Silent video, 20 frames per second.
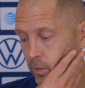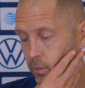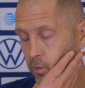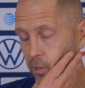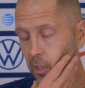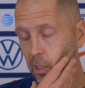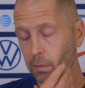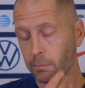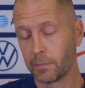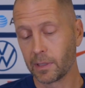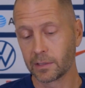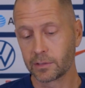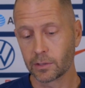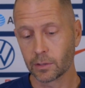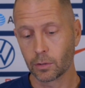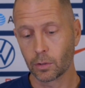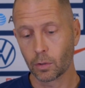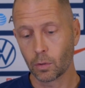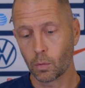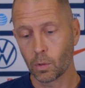Yeah, that's
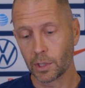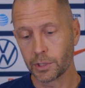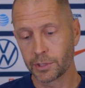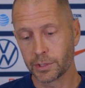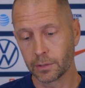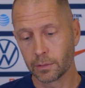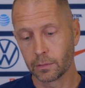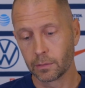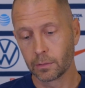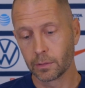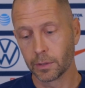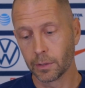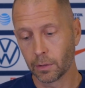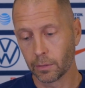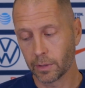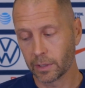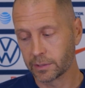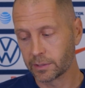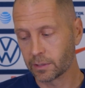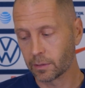a good question.
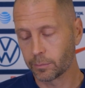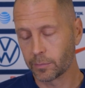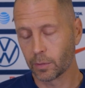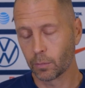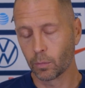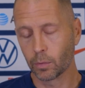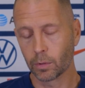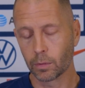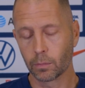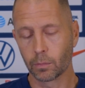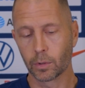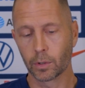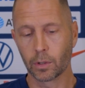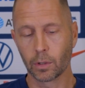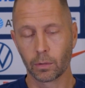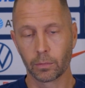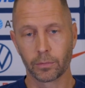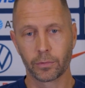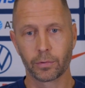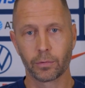That's something we're
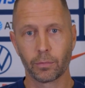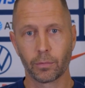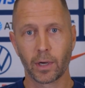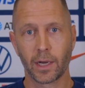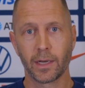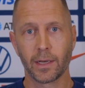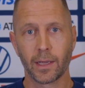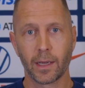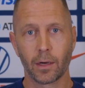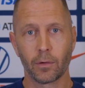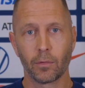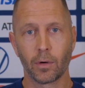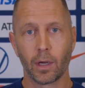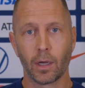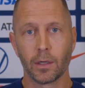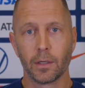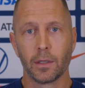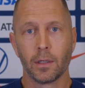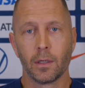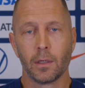going through right now,
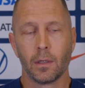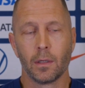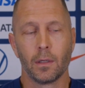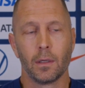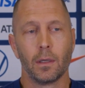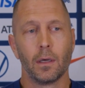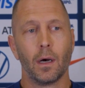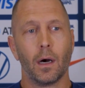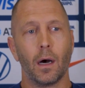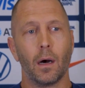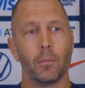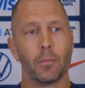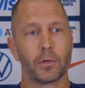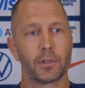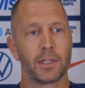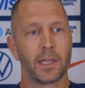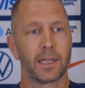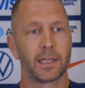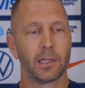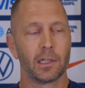Ron. We're
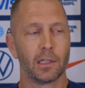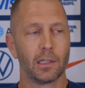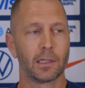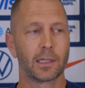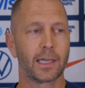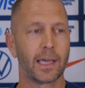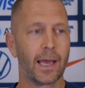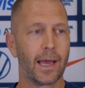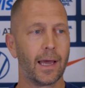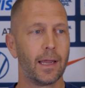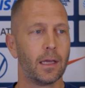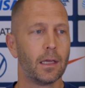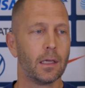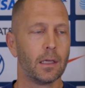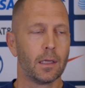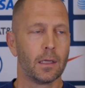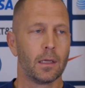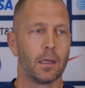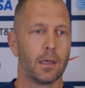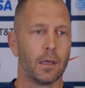taking a look at.
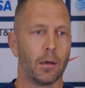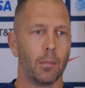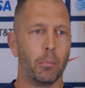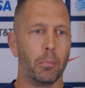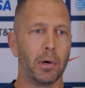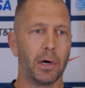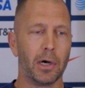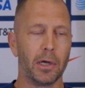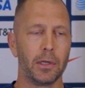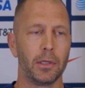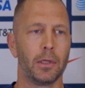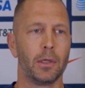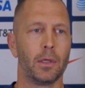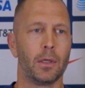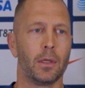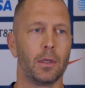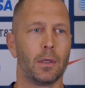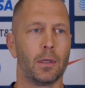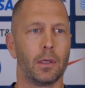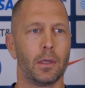But
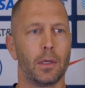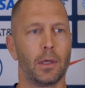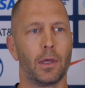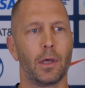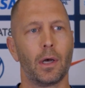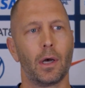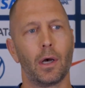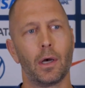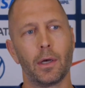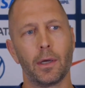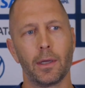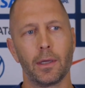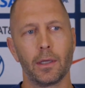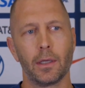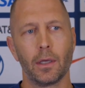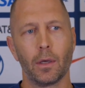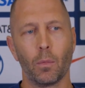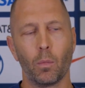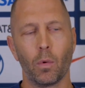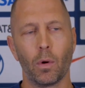
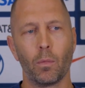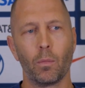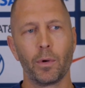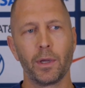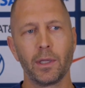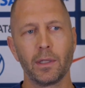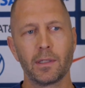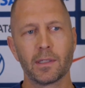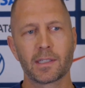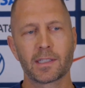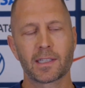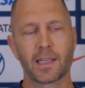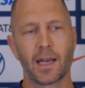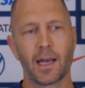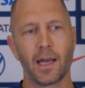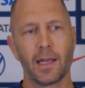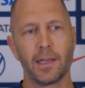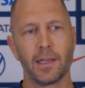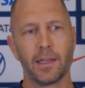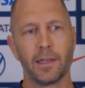when we
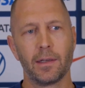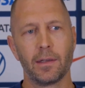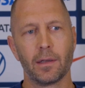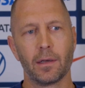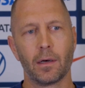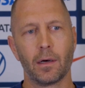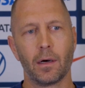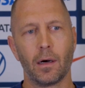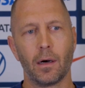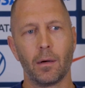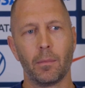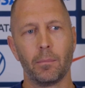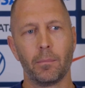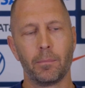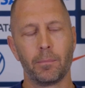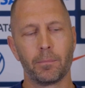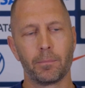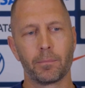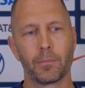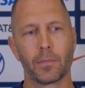decided
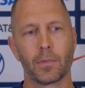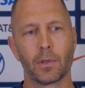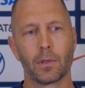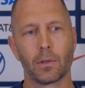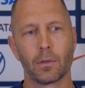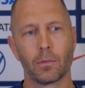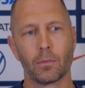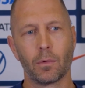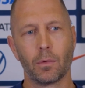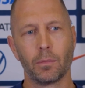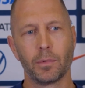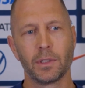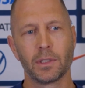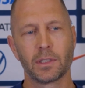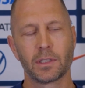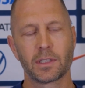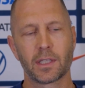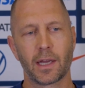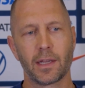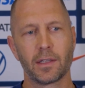
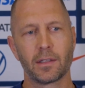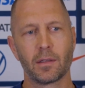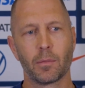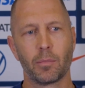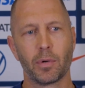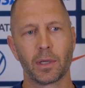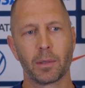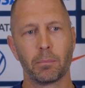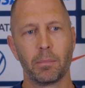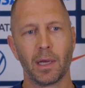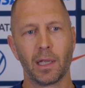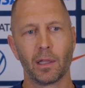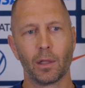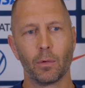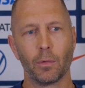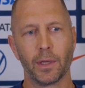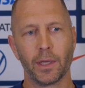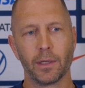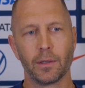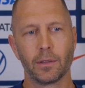to bring
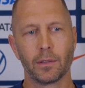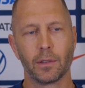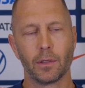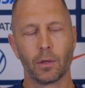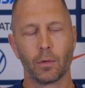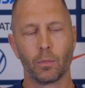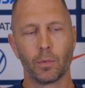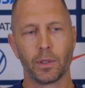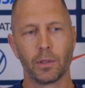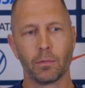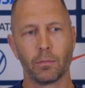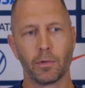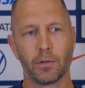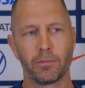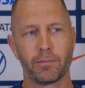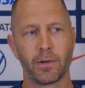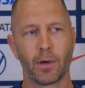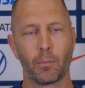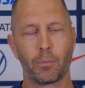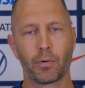Bello in, we
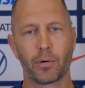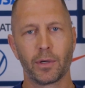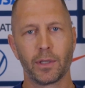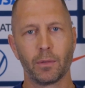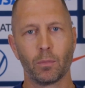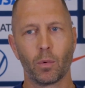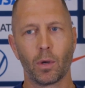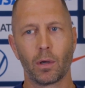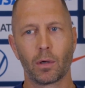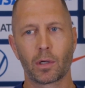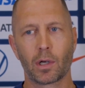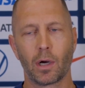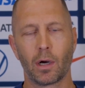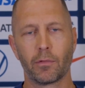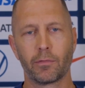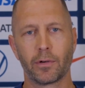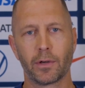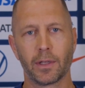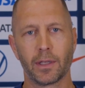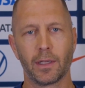felt pretty well
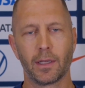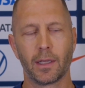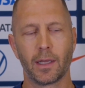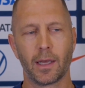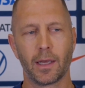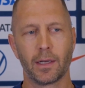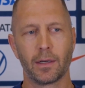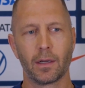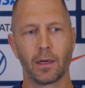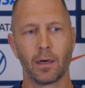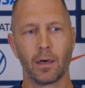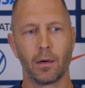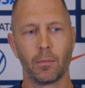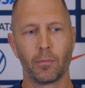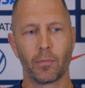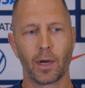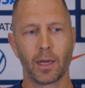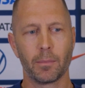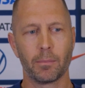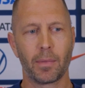covered it at
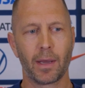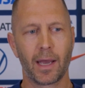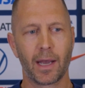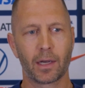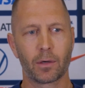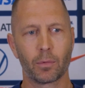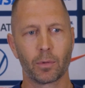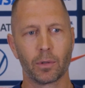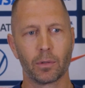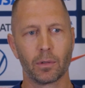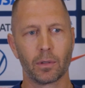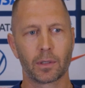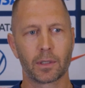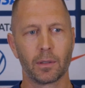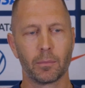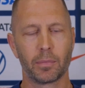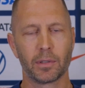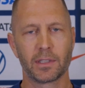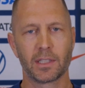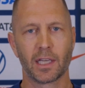right back. We were
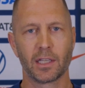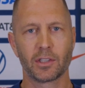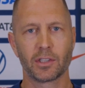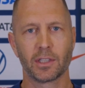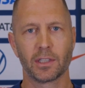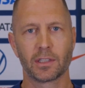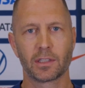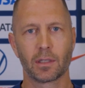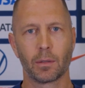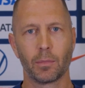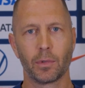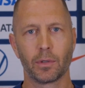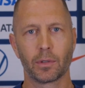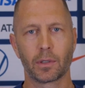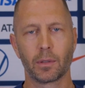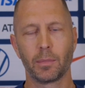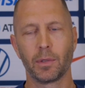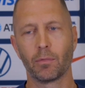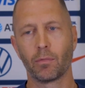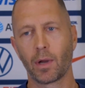looking potentially at someone who
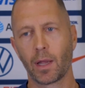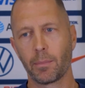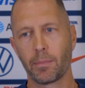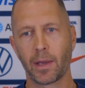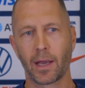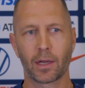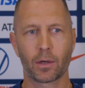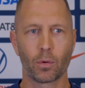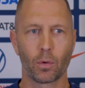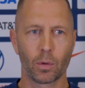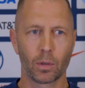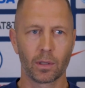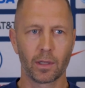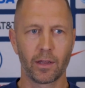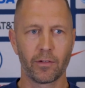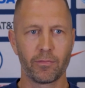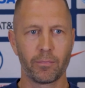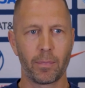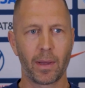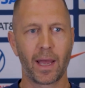could be right back or
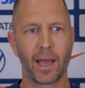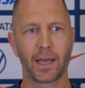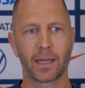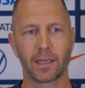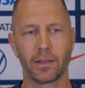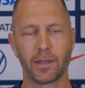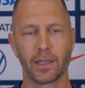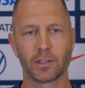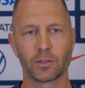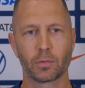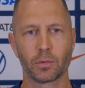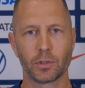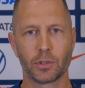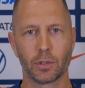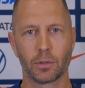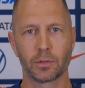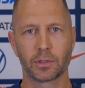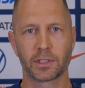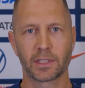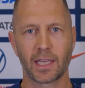left back, and that's where
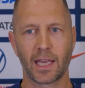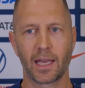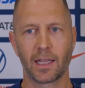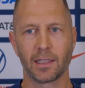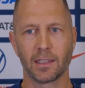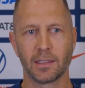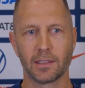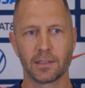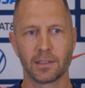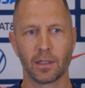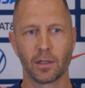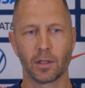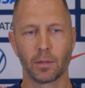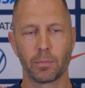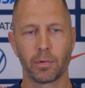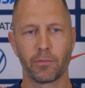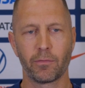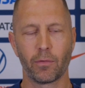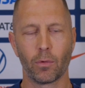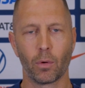Joe Scally's done
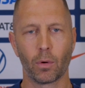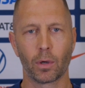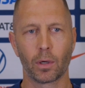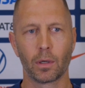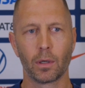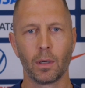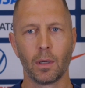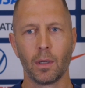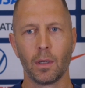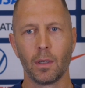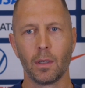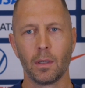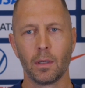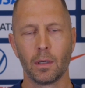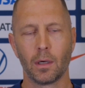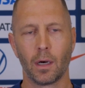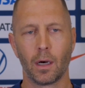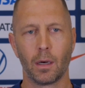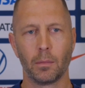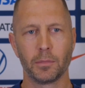it before.
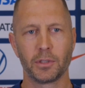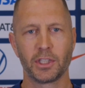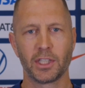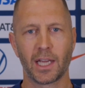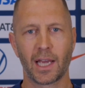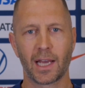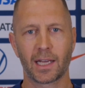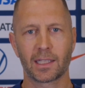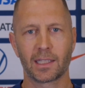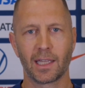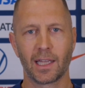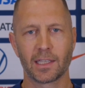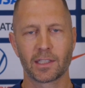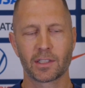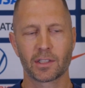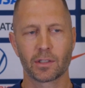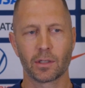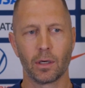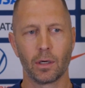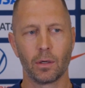Shaq less
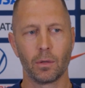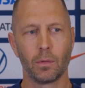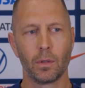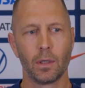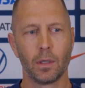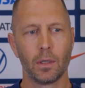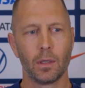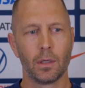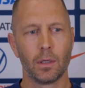so.